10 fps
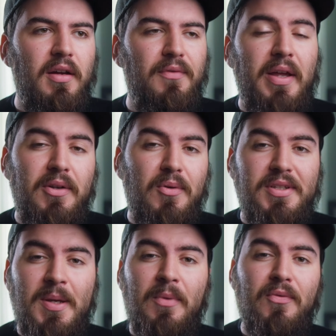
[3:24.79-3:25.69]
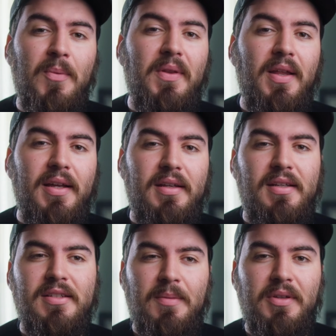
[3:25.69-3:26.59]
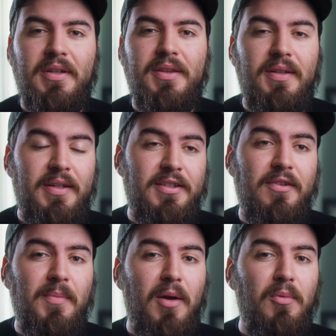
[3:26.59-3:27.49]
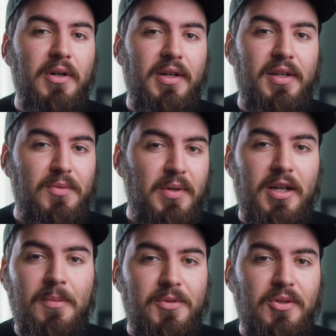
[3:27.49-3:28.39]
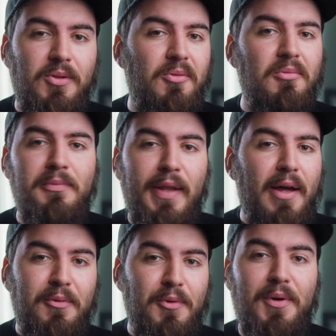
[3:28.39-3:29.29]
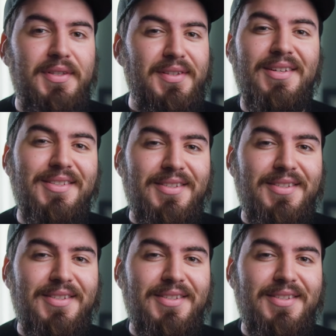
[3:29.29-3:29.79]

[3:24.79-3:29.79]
fan noise coming from a light is typically the least of my worries when it comes to loud noises on